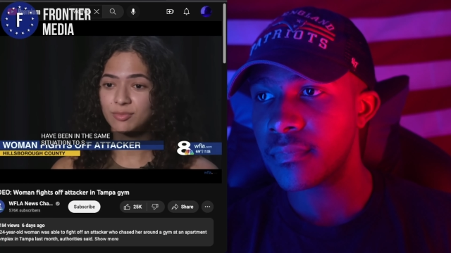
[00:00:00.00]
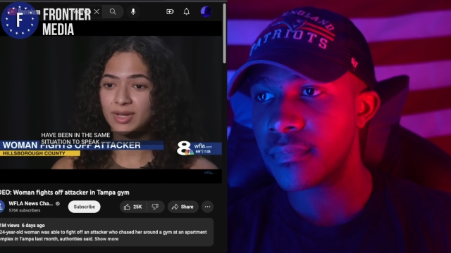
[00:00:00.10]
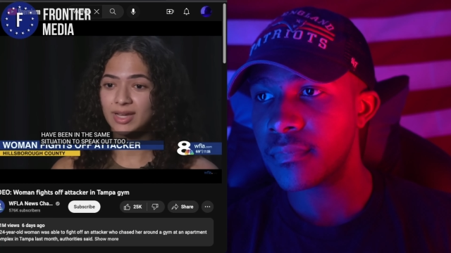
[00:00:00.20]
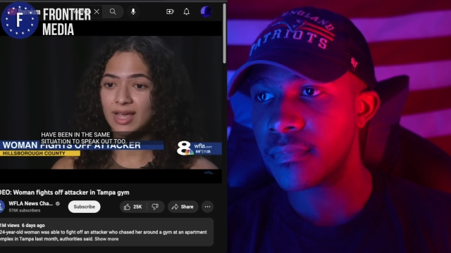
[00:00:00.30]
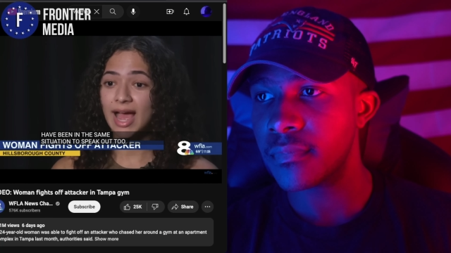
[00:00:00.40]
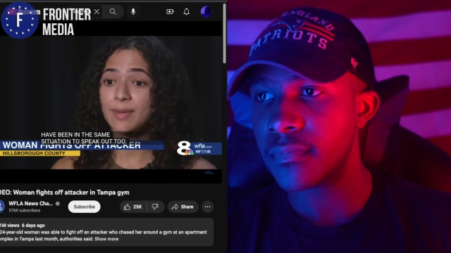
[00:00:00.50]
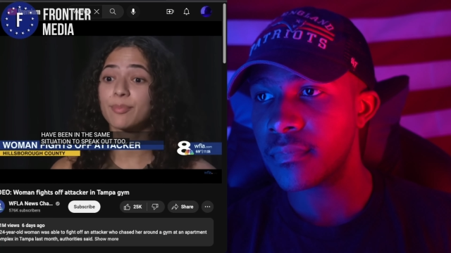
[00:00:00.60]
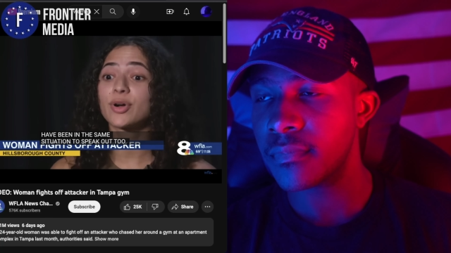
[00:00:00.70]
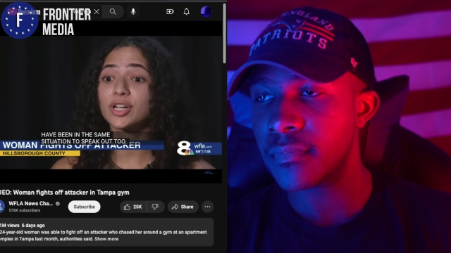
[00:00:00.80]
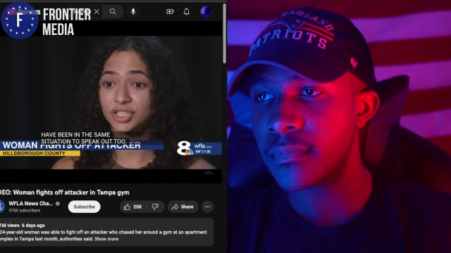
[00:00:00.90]
Speaker 1: approaching
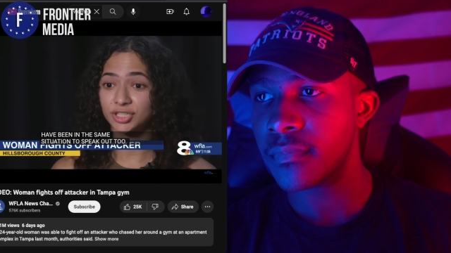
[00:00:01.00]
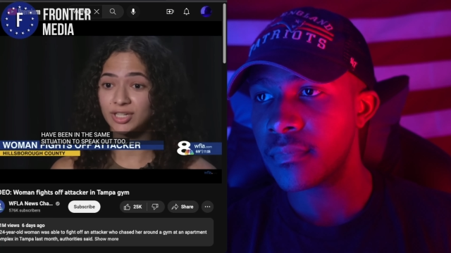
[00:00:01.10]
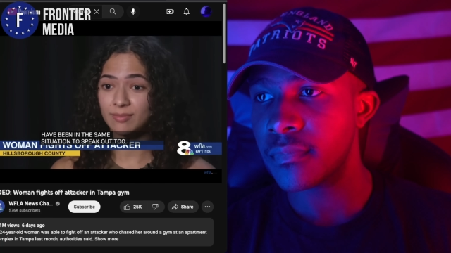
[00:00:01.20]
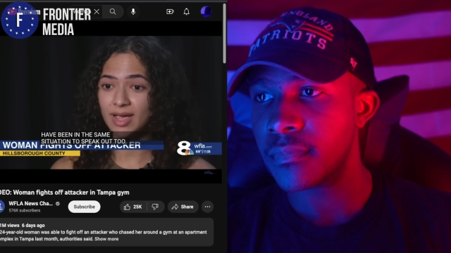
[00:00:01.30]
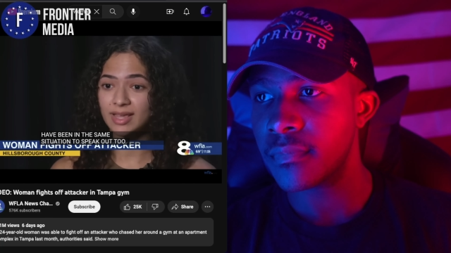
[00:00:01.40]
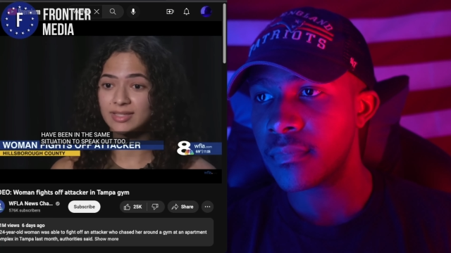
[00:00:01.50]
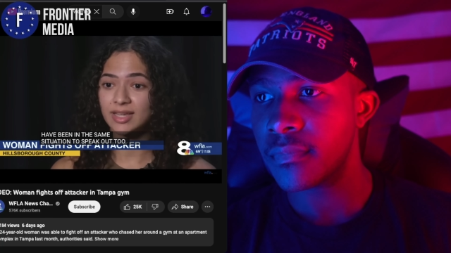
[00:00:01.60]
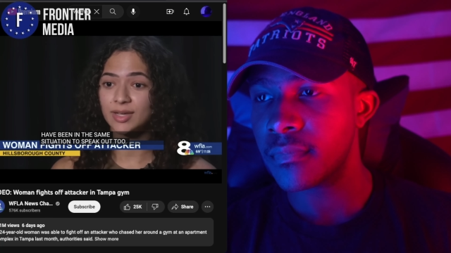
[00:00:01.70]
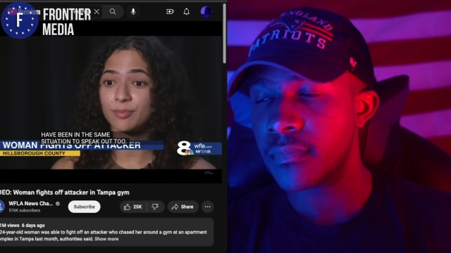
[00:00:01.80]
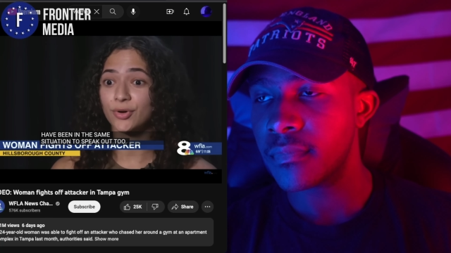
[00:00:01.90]
me, I pushed him.
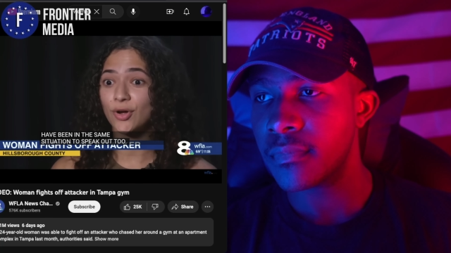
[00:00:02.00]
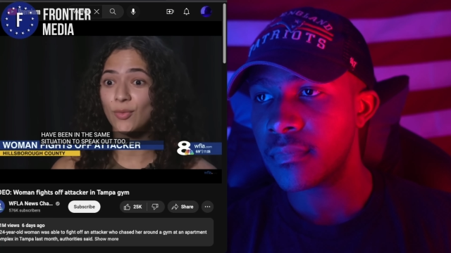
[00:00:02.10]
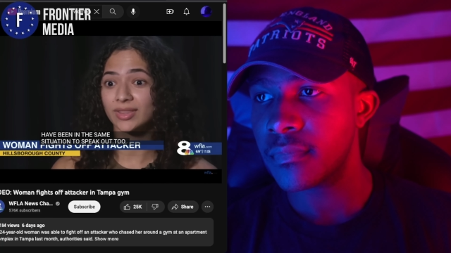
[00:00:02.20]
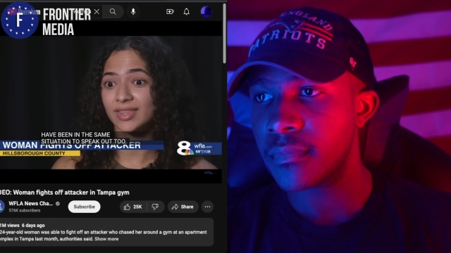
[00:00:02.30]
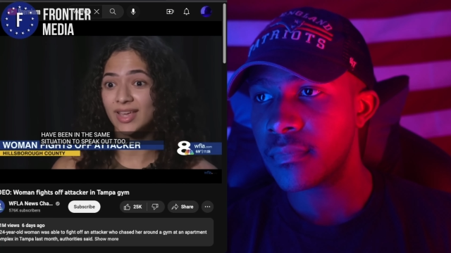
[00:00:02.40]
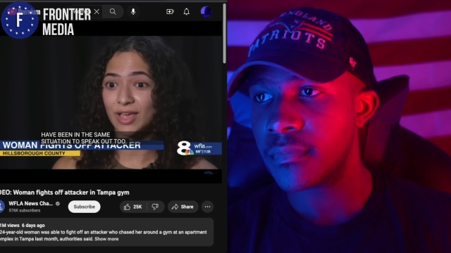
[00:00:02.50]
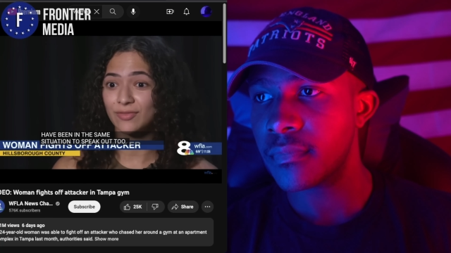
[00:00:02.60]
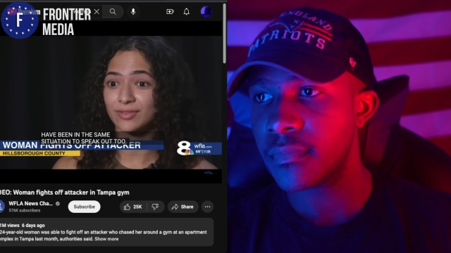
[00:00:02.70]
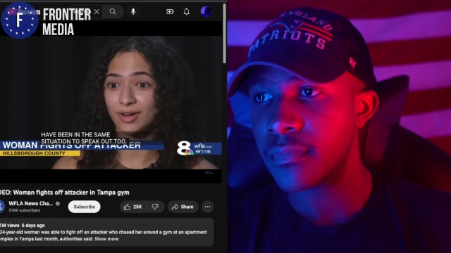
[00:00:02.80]
I said, Bro, what the